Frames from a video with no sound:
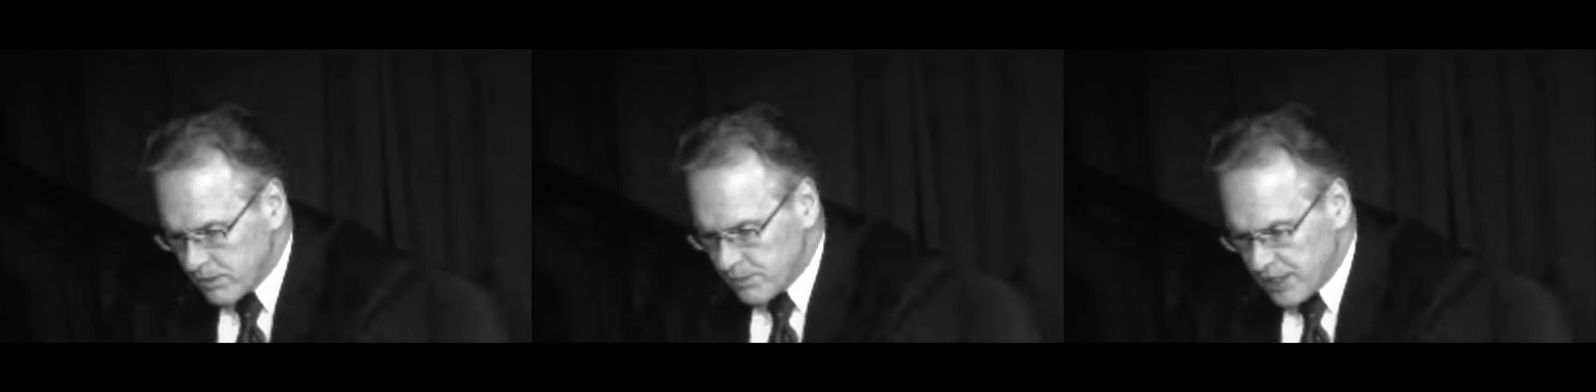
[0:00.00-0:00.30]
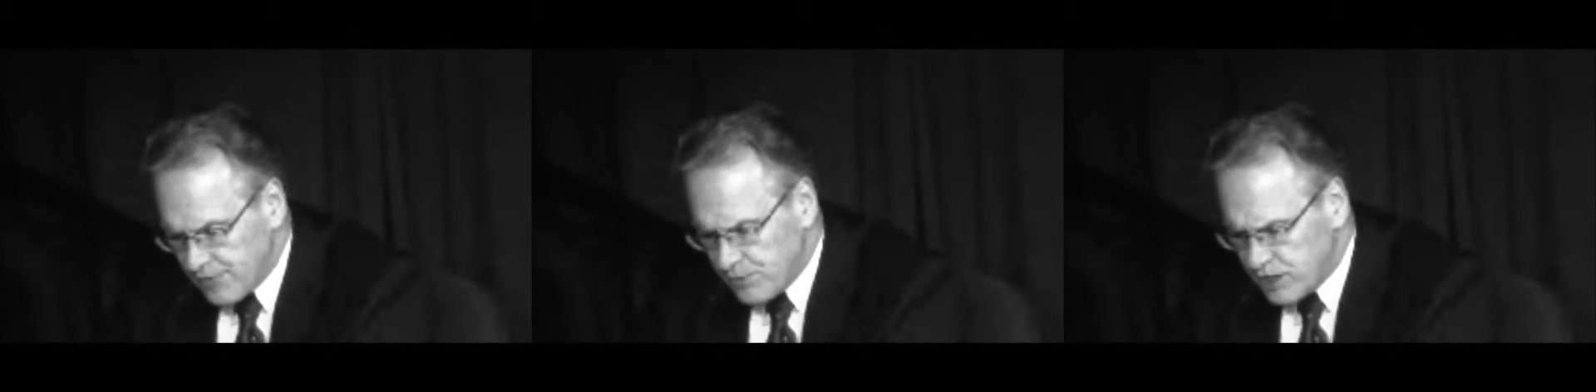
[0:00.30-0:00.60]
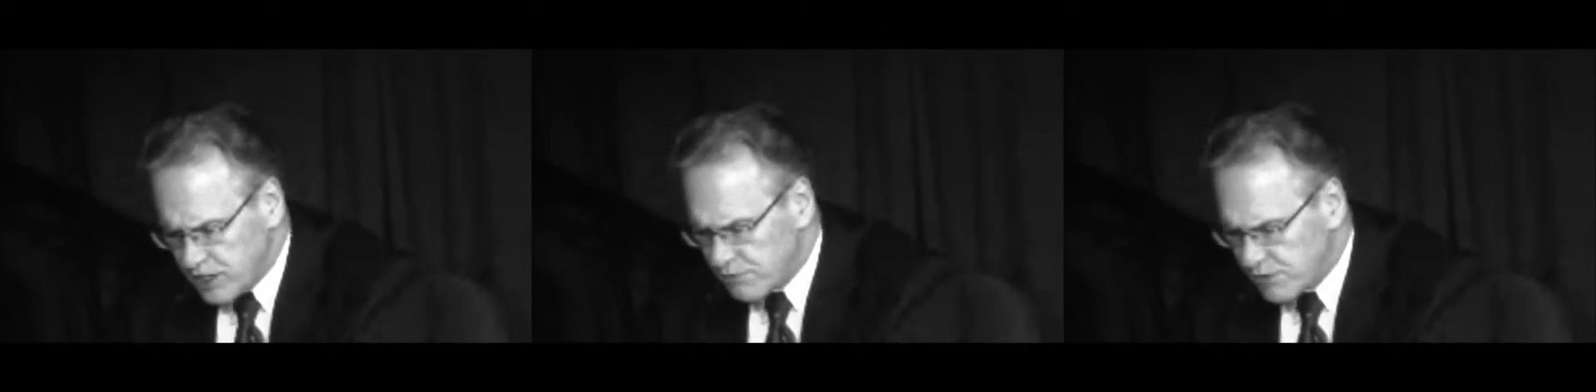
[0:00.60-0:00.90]
But even
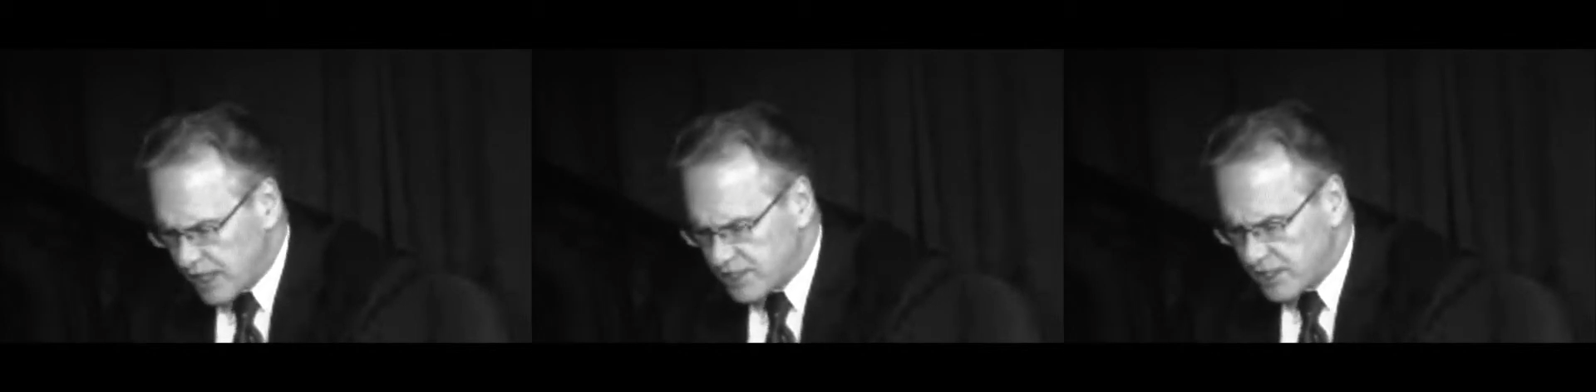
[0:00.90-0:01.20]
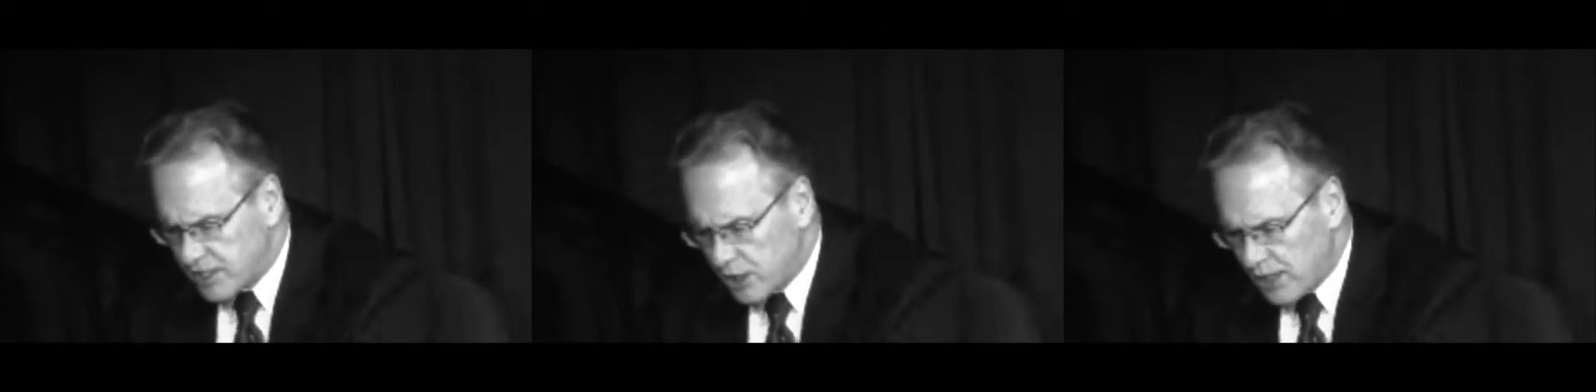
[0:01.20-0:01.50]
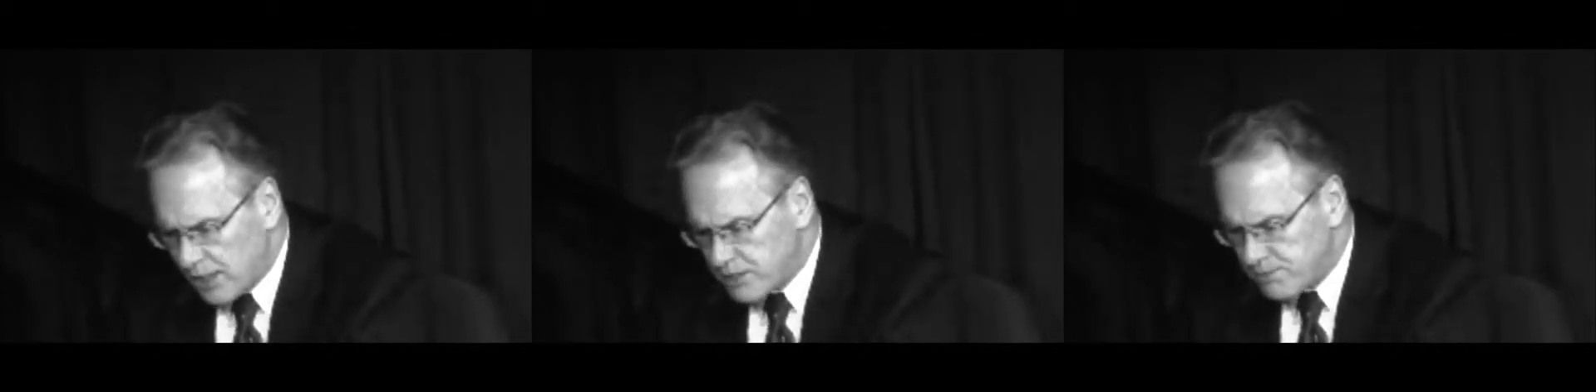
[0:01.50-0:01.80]
with this reduction in
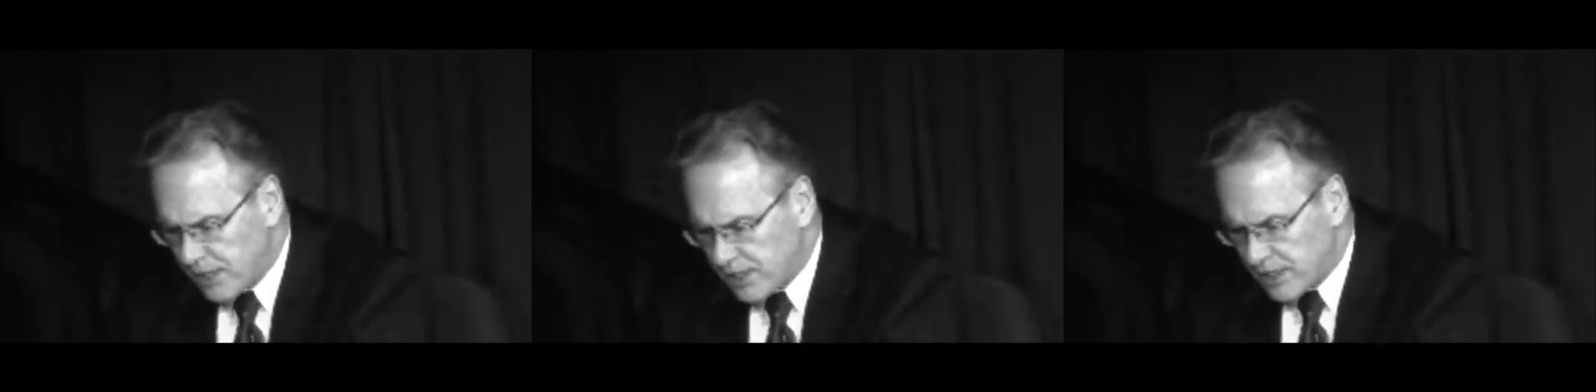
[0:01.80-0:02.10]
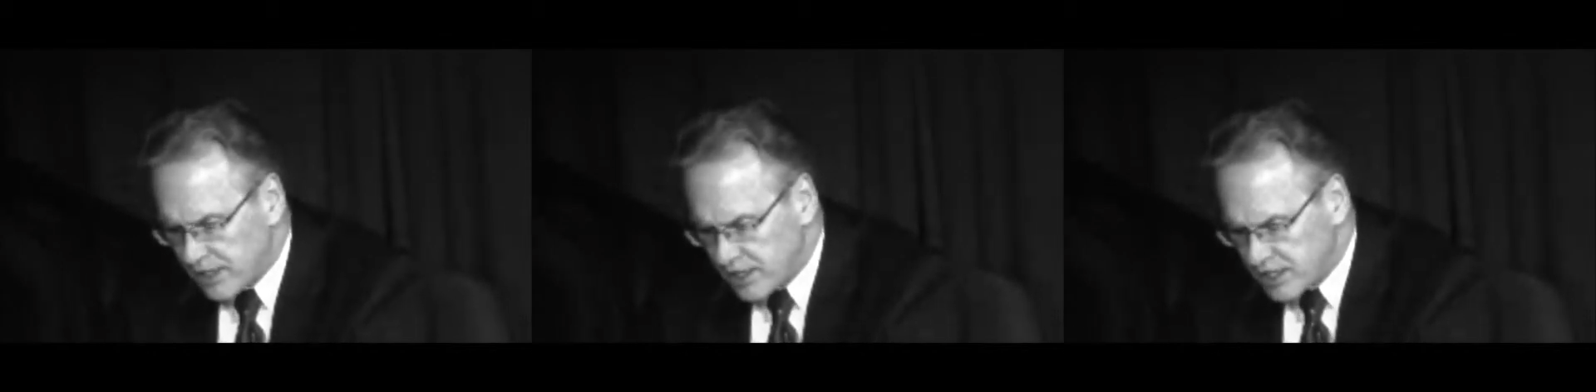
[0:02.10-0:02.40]
O&M spending,